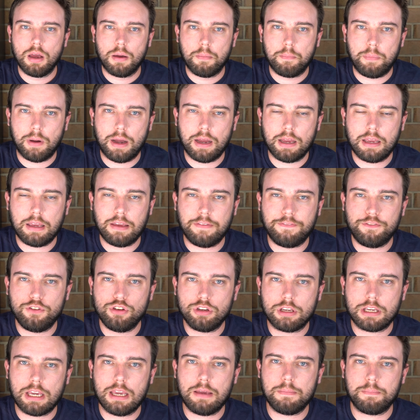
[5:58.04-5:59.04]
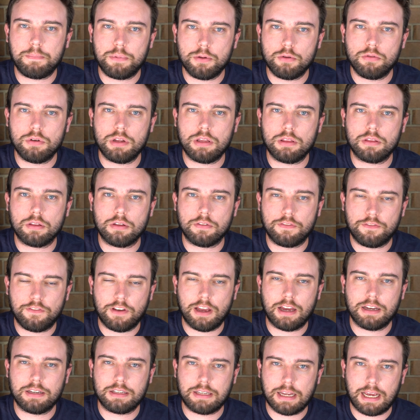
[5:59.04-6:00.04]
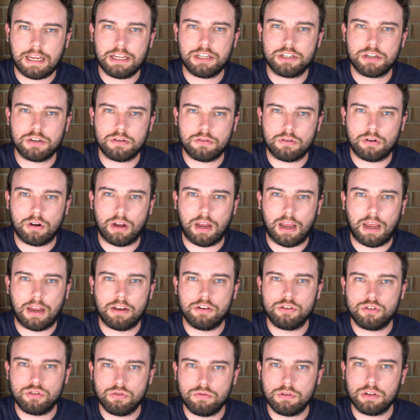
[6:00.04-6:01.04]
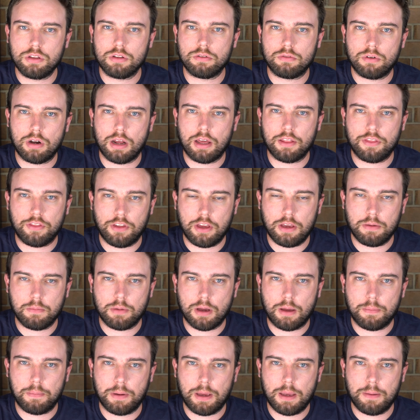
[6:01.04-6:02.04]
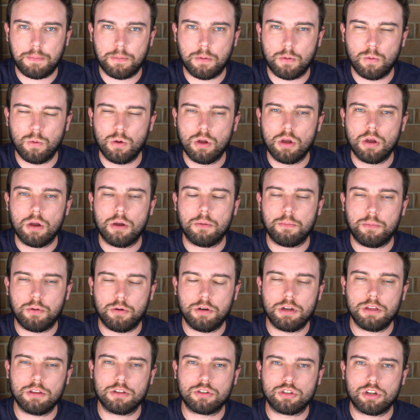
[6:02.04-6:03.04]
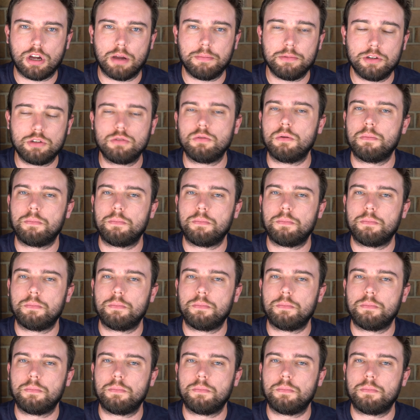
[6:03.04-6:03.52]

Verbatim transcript: But if you keep building the foundation right and doing the right thing by people, putting the time into